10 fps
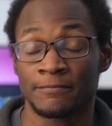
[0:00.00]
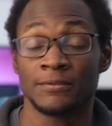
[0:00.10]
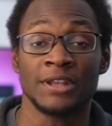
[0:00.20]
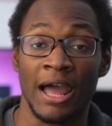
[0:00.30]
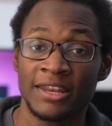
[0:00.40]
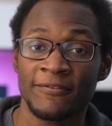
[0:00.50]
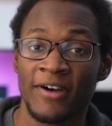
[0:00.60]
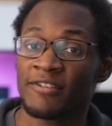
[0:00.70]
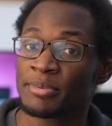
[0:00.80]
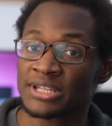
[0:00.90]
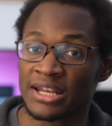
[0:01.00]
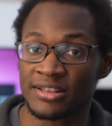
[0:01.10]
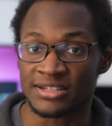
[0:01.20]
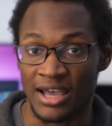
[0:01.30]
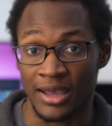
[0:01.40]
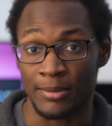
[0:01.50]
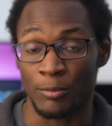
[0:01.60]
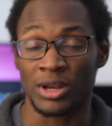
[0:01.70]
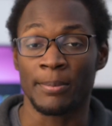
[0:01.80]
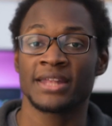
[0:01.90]
95% of the time
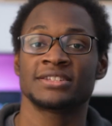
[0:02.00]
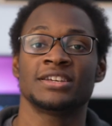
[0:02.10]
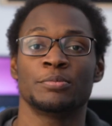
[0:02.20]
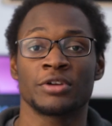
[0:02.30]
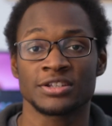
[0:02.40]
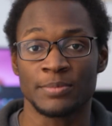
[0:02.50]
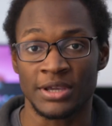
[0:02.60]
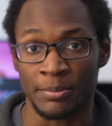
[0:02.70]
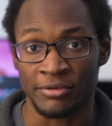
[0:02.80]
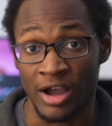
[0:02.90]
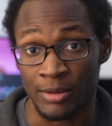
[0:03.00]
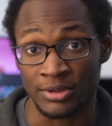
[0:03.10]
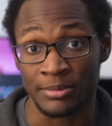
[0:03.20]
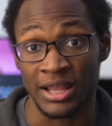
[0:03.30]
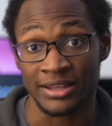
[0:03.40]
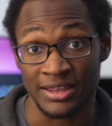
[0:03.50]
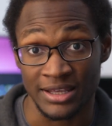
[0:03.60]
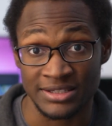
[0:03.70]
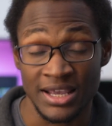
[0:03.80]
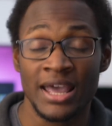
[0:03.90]
when a mentee brings me a problem like
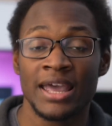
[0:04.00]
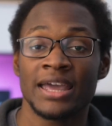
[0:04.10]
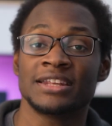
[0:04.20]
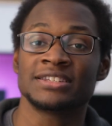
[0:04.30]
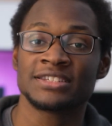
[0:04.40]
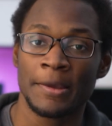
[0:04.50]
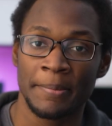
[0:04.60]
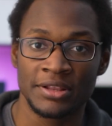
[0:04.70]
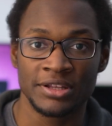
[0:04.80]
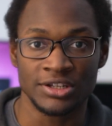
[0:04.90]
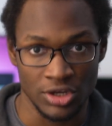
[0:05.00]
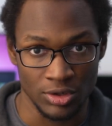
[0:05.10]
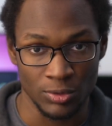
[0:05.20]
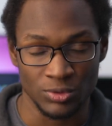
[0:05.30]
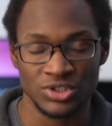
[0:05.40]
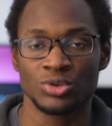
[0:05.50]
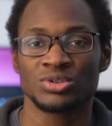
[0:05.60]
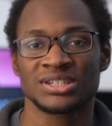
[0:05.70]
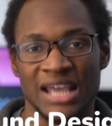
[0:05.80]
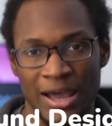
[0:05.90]
this, it is typically due to
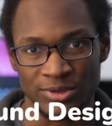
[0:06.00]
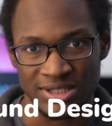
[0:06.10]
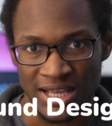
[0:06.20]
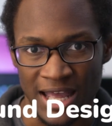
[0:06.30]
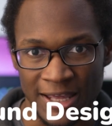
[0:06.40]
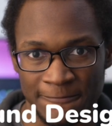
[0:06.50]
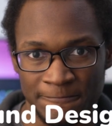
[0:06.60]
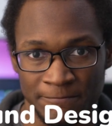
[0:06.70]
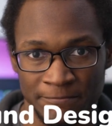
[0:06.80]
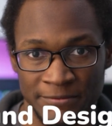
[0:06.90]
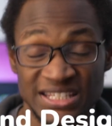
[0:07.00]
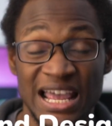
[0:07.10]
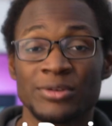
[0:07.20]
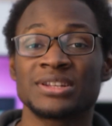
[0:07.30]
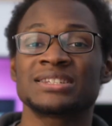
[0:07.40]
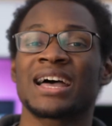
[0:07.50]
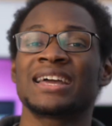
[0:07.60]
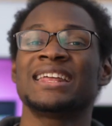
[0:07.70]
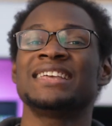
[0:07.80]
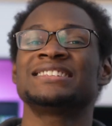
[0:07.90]
sound design. Sound
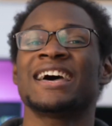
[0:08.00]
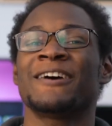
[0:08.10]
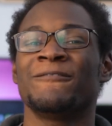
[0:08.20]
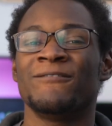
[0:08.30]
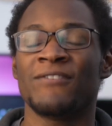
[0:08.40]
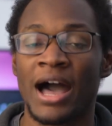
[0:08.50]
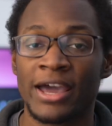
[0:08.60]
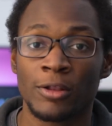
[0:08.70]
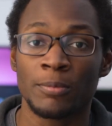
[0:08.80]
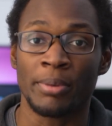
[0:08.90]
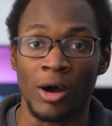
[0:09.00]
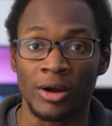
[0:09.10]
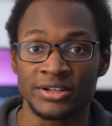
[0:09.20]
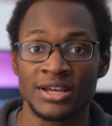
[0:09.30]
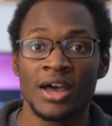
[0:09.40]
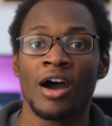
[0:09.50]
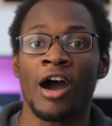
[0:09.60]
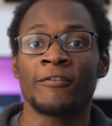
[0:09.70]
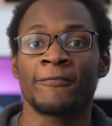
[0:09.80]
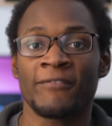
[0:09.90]
design is a vital part
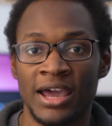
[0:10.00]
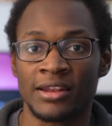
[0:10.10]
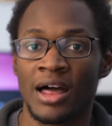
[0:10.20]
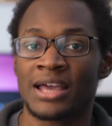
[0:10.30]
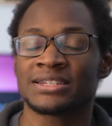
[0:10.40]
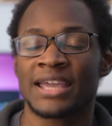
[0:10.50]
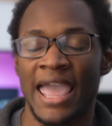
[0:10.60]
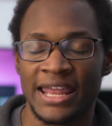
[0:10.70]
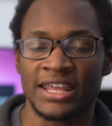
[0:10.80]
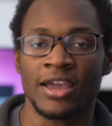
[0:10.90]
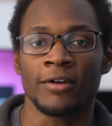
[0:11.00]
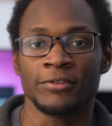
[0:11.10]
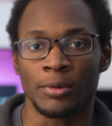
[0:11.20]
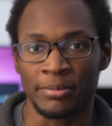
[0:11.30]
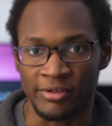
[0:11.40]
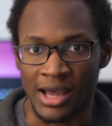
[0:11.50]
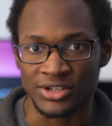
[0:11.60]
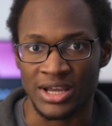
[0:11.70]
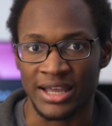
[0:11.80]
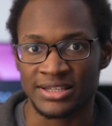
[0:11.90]
of finalizing any of your
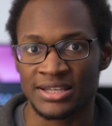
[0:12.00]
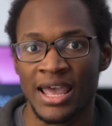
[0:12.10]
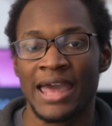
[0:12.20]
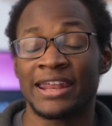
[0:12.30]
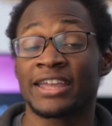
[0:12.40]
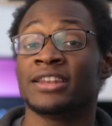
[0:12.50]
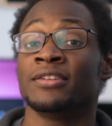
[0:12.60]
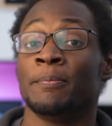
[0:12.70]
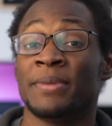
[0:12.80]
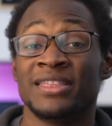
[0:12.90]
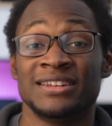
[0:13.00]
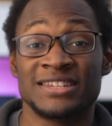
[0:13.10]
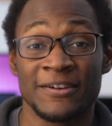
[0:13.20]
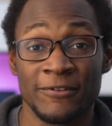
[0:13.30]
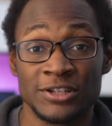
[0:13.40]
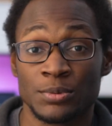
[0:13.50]
projects, and it can be the difference